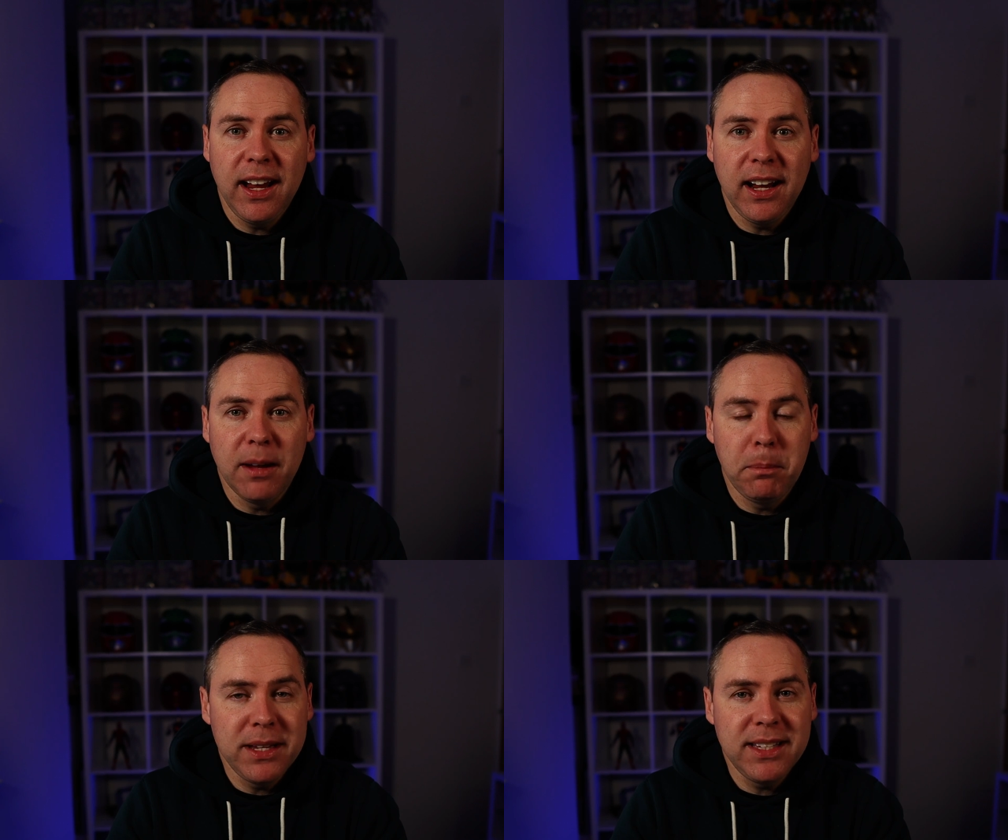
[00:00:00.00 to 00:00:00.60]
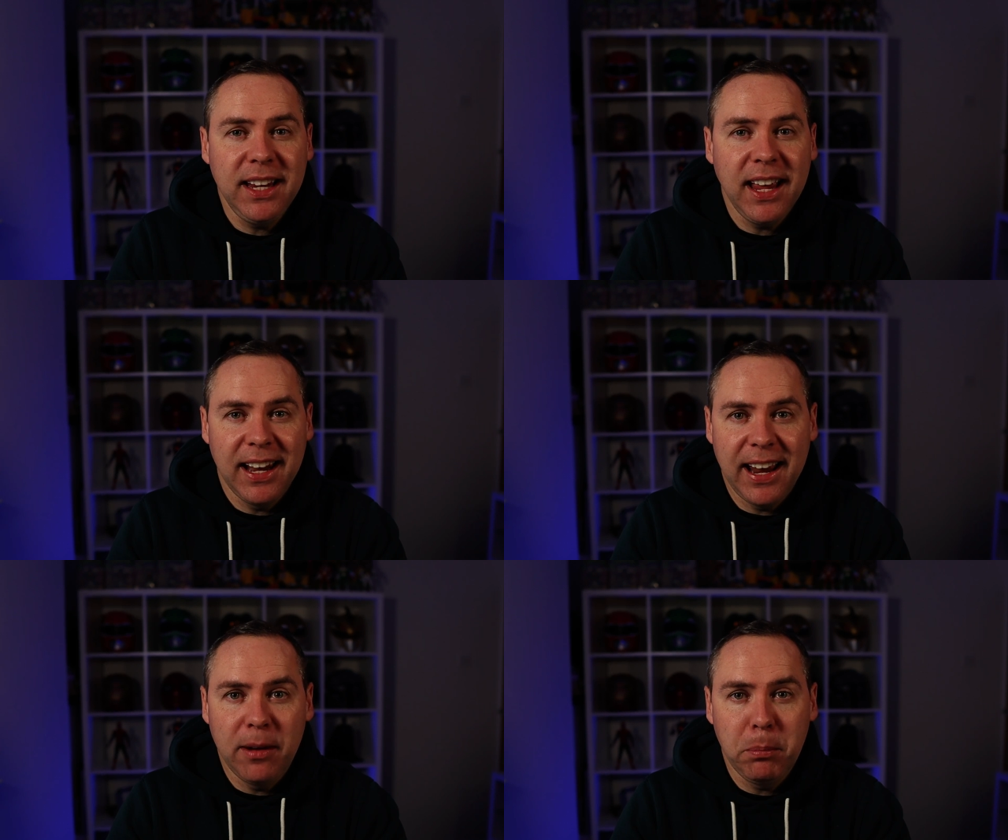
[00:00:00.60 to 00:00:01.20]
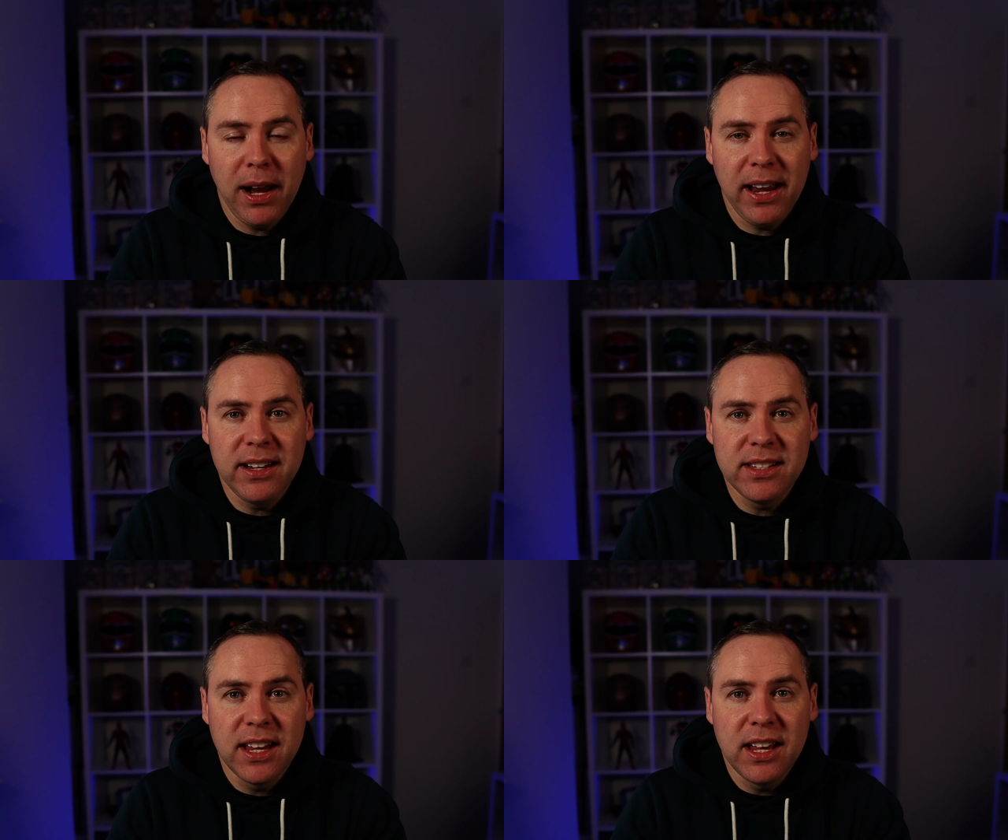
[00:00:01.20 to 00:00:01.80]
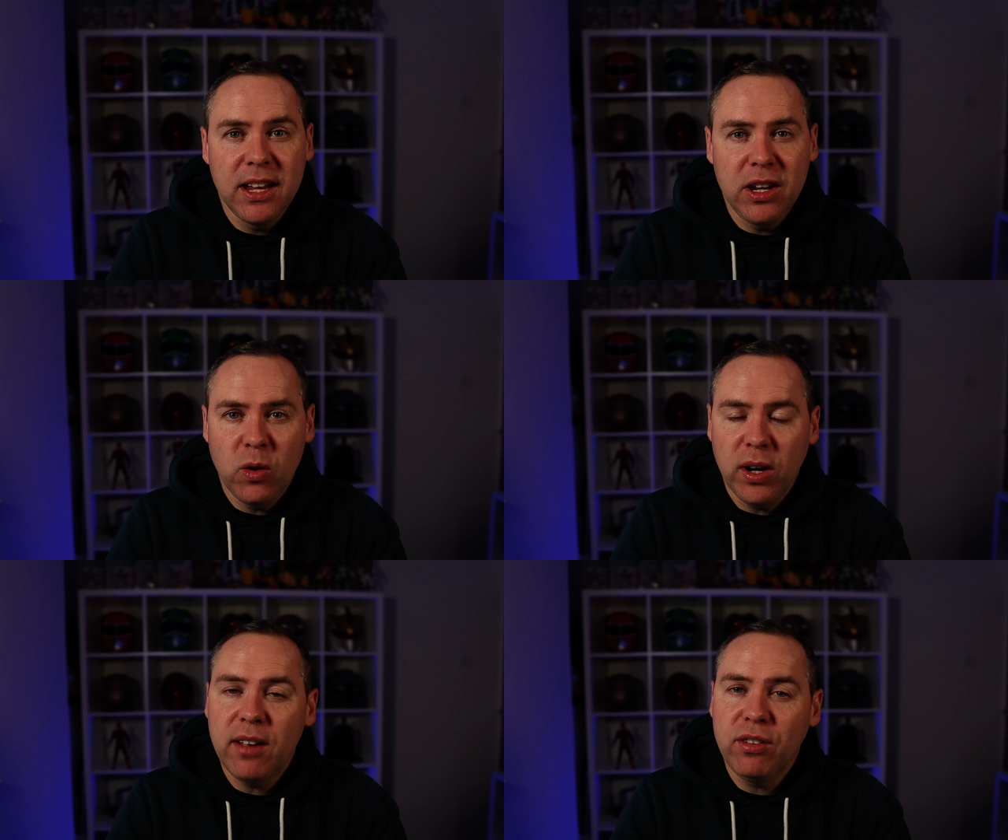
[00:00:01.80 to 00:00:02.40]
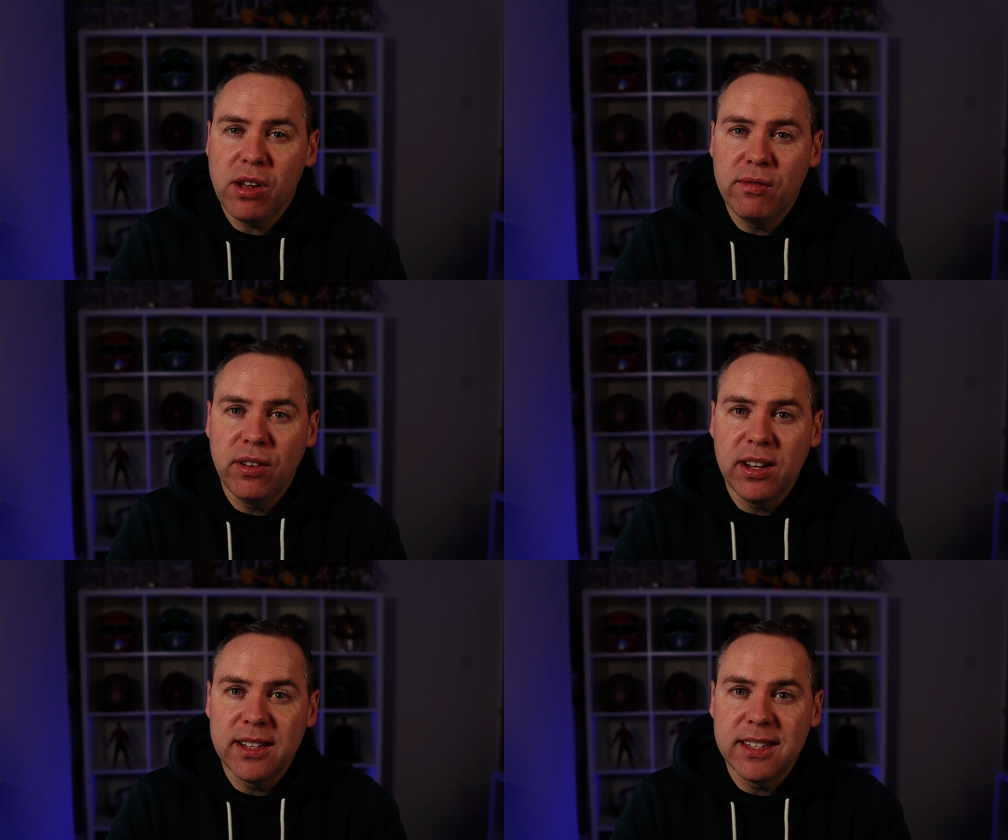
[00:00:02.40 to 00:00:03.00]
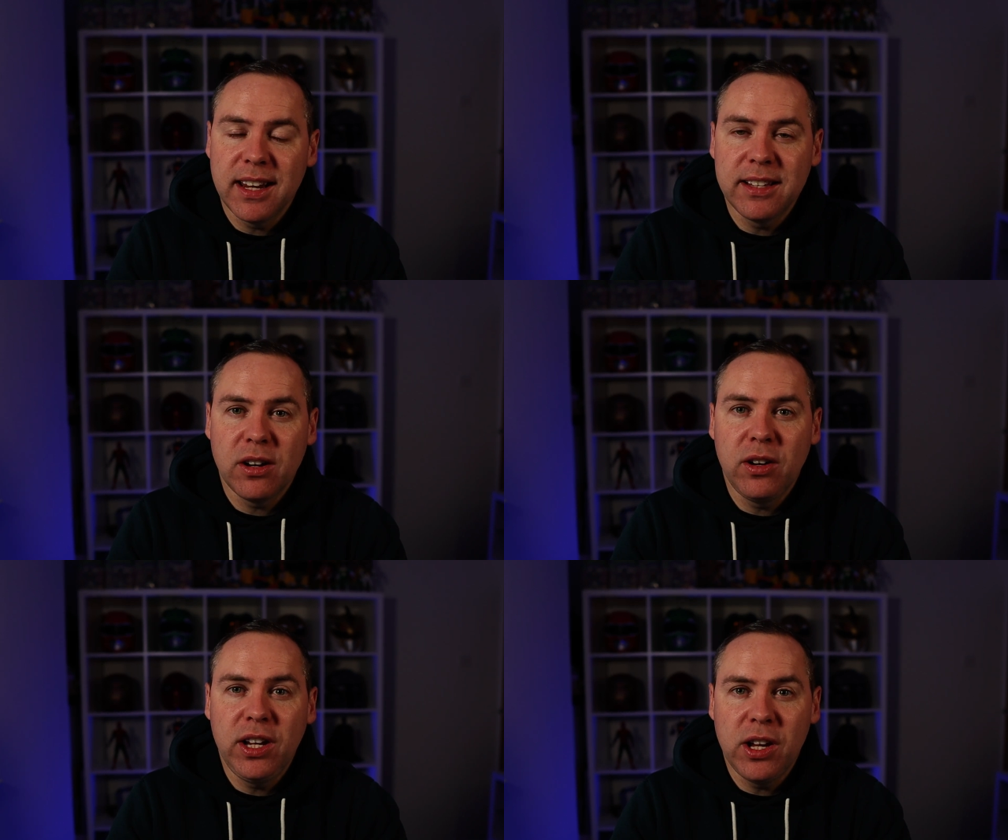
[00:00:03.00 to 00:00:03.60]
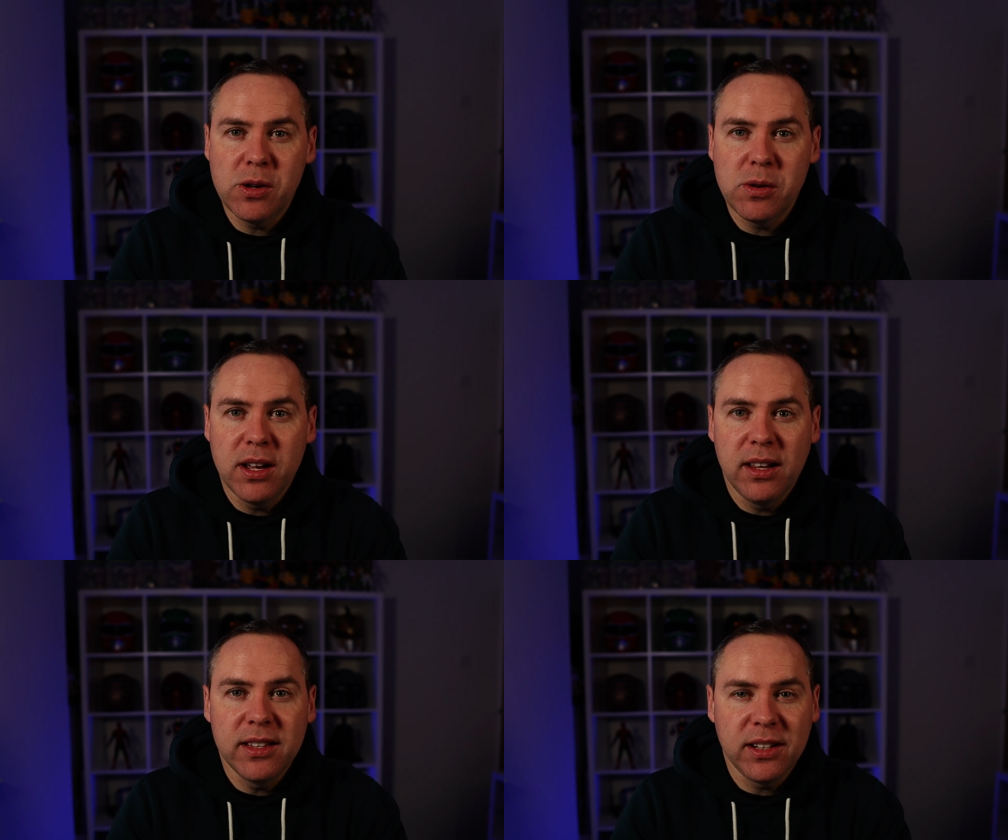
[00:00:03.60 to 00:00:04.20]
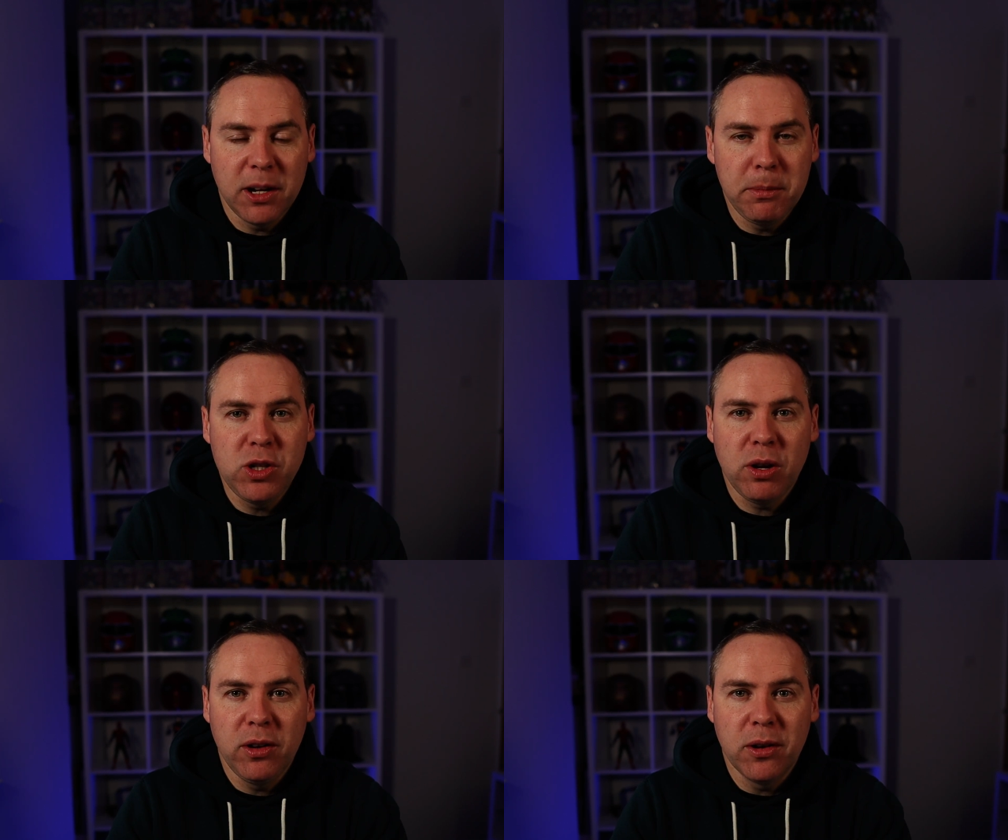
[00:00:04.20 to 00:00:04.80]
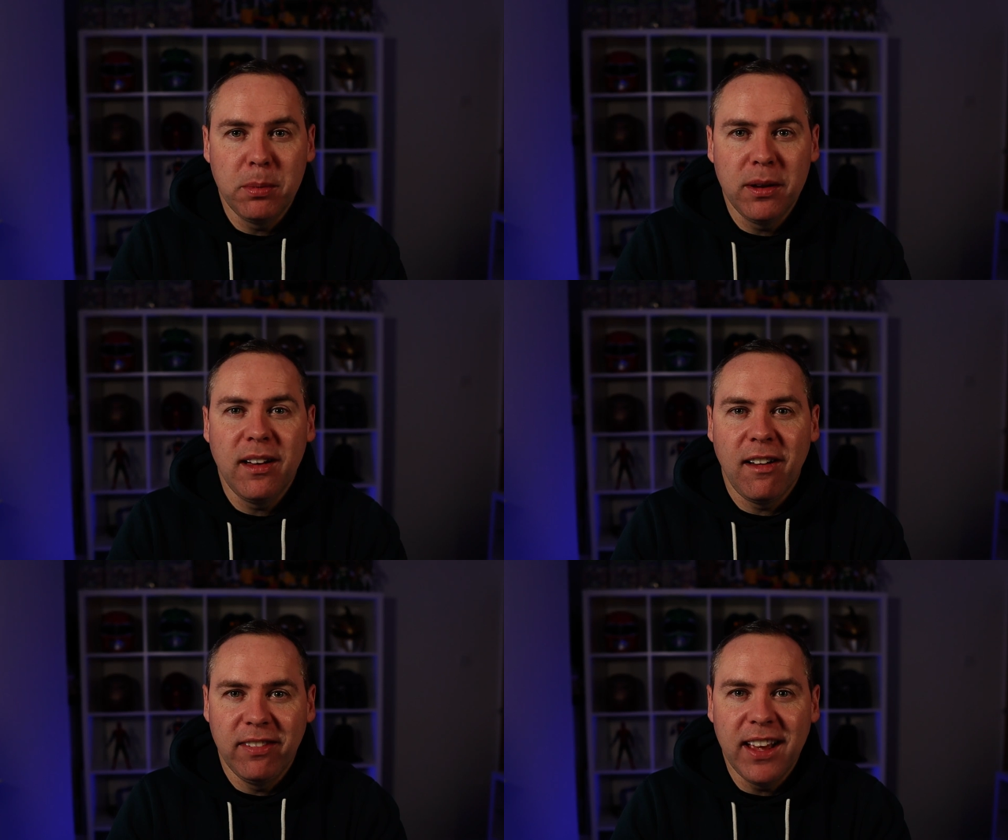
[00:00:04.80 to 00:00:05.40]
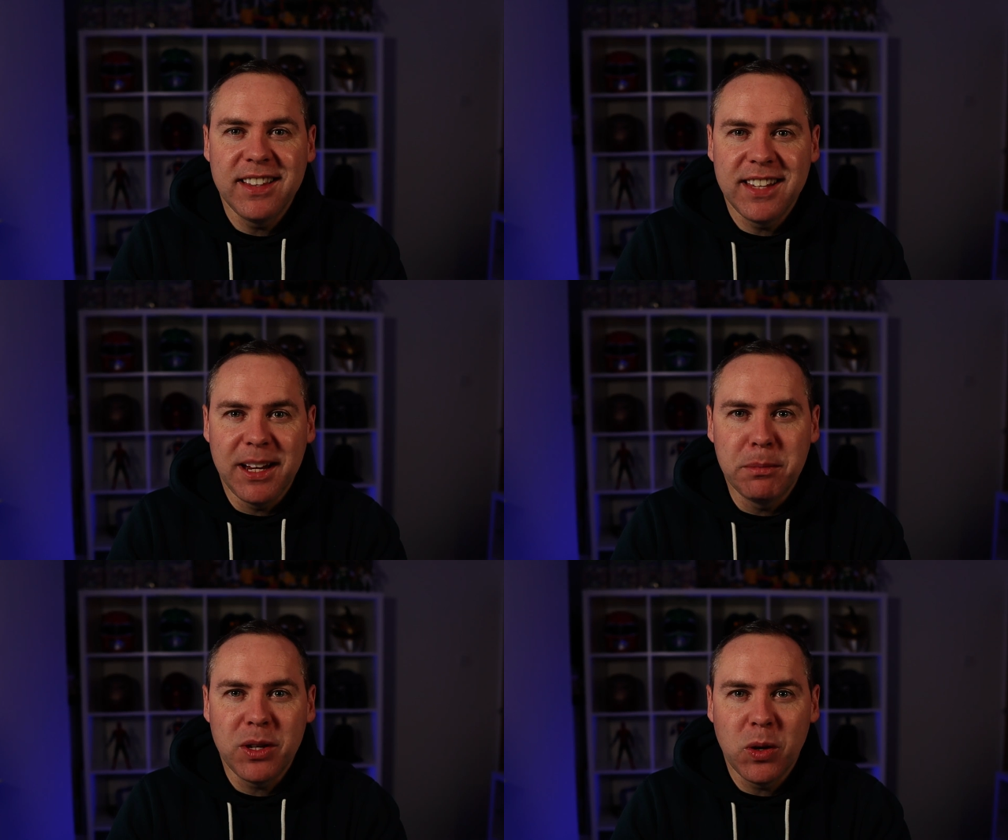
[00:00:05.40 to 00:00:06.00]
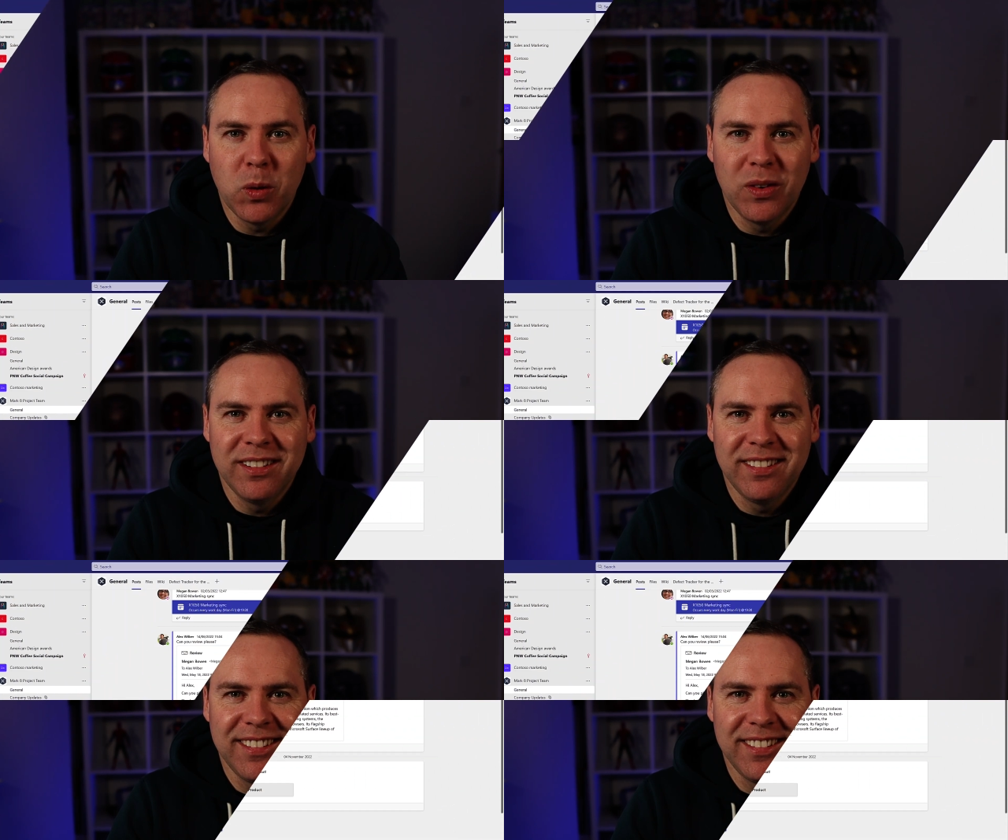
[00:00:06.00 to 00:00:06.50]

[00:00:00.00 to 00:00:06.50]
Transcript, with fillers: in a busy and loud place, you're going to have confidence that it's only you that's going to be shown up on that Teams call.